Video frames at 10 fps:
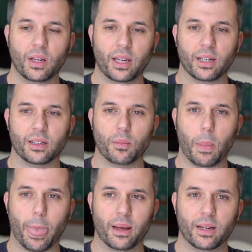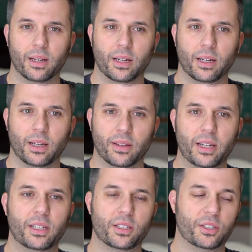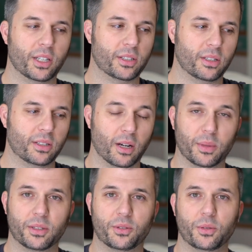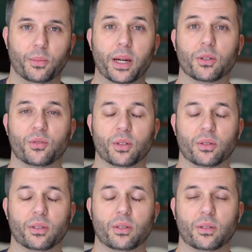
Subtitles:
And then he suggested coming to Bakersfield.